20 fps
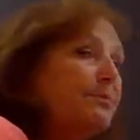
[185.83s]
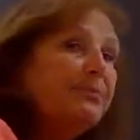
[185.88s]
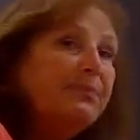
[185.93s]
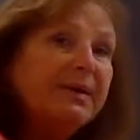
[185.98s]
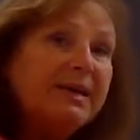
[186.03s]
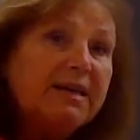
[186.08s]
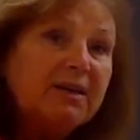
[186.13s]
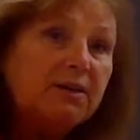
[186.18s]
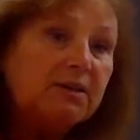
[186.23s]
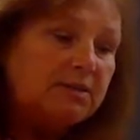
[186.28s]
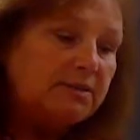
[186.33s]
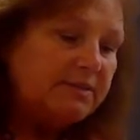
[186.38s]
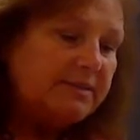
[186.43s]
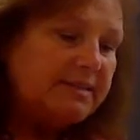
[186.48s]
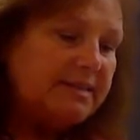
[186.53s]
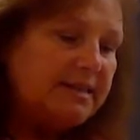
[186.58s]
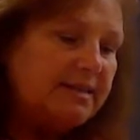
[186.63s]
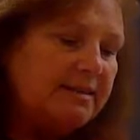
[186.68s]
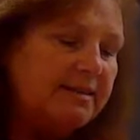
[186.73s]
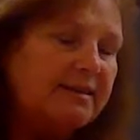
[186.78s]

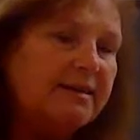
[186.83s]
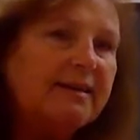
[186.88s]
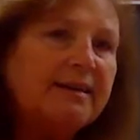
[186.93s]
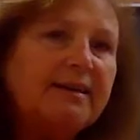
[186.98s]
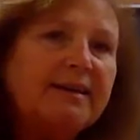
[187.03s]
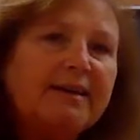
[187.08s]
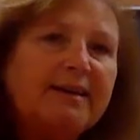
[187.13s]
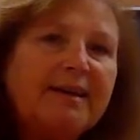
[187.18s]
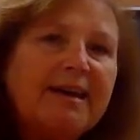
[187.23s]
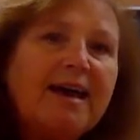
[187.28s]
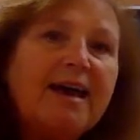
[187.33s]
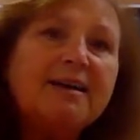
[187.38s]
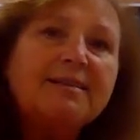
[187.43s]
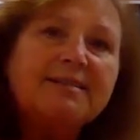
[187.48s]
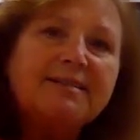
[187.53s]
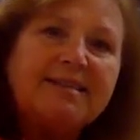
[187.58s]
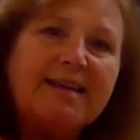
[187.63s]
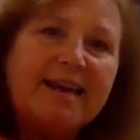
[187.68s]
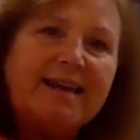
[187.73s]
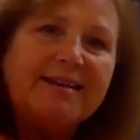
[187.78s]
built a
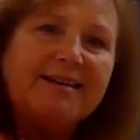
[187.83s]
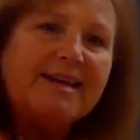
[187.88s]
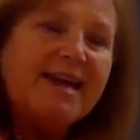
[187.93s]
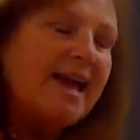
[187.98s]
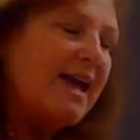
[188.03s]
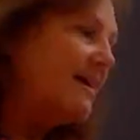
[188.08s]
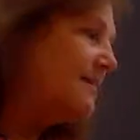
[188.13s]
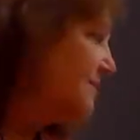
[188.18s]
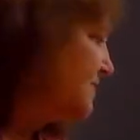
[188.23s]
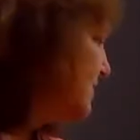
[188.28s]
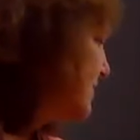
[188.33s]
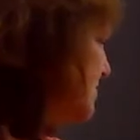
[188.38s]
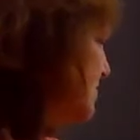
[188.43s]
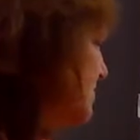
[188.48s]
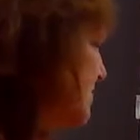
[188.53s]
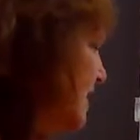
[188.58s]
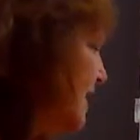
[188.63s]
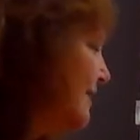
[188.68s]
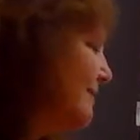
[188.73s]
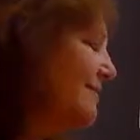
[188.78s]

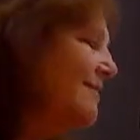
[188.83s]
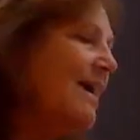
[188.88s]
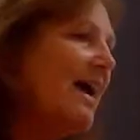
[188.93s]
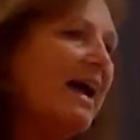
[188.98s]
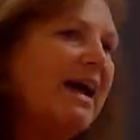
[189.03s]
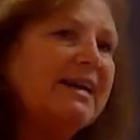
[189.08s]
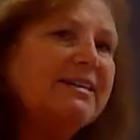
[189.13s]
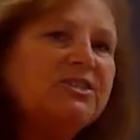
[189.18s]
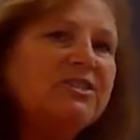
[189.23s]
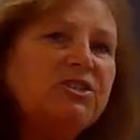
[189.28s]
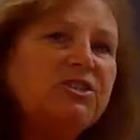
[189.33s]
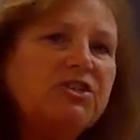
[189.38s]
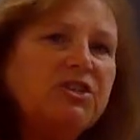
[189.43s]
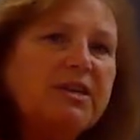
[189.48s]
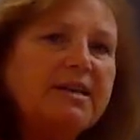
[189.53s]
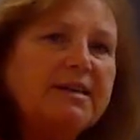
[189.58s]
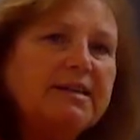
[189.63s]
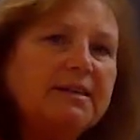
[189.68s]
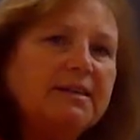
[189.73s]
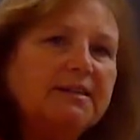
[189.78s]
sandcastle last
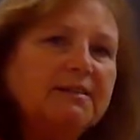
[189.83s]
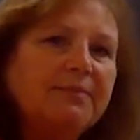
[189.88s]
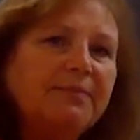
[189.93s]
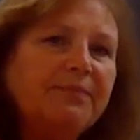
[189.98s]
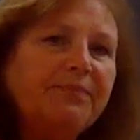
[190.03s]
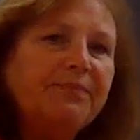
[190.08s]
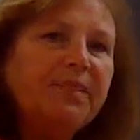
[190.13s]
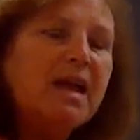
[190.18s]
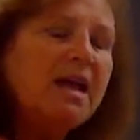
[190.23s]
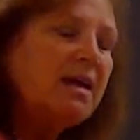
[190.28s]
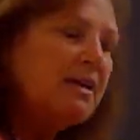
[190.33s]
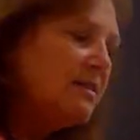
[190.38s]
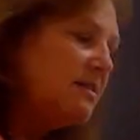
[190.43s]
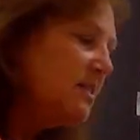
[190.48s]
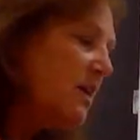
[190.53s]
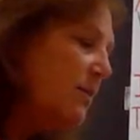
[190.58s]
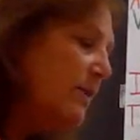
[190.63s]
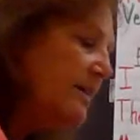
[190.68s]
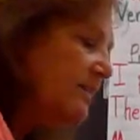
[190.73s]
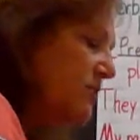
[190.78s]
year.
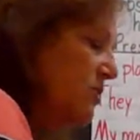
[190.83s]
So it